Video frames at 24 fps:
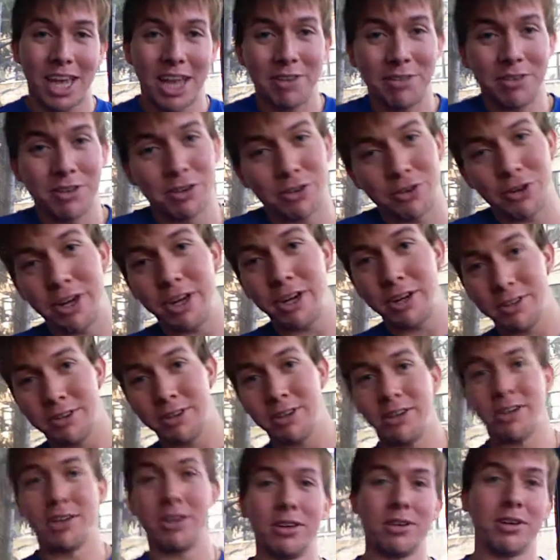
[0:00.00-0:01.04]
a great
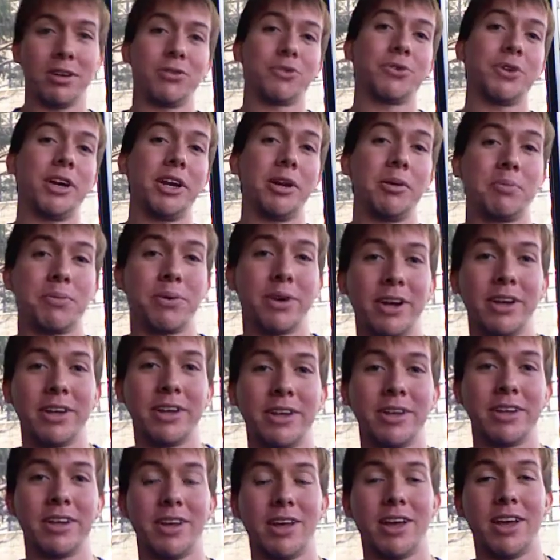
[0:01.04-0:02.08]
reading break
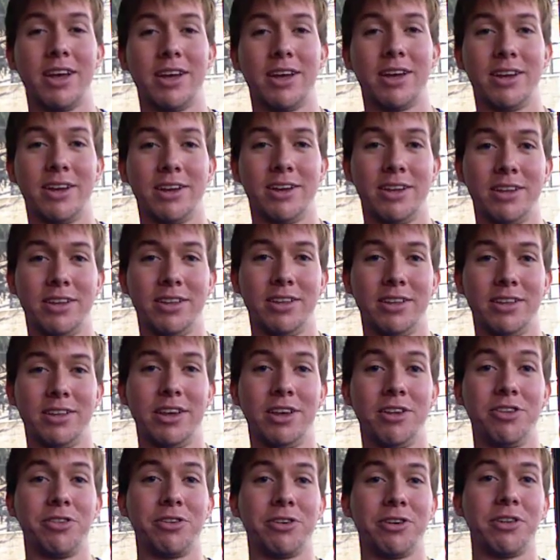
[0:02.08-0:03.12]
and
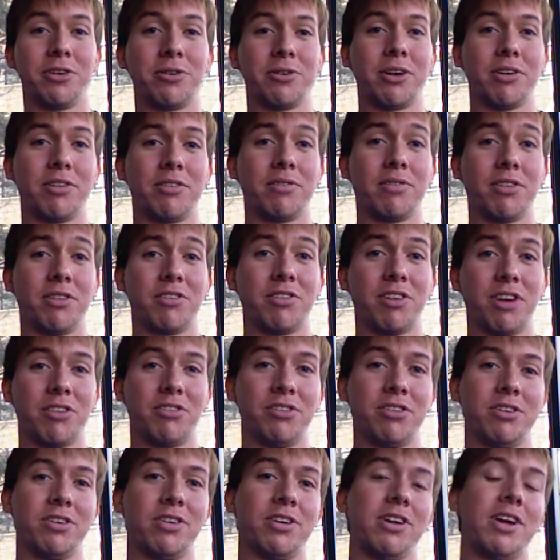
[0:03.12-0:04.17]
enjoy the rest of the
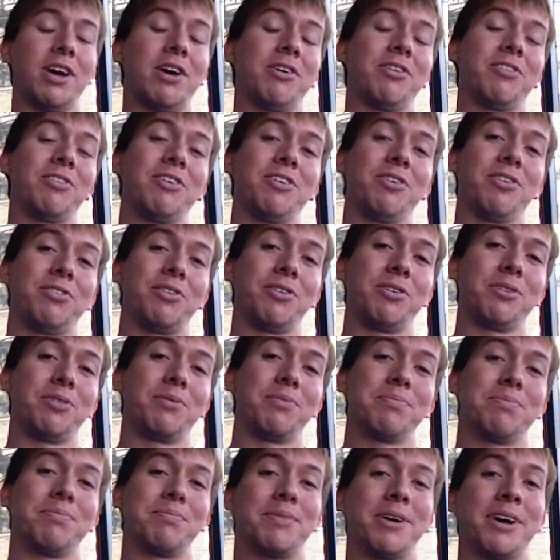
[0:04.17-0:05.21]
session. I'll see you soon.
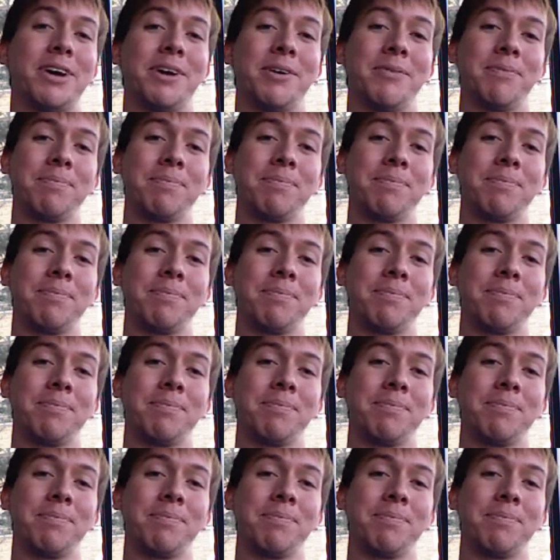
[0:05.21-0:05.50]
Bye.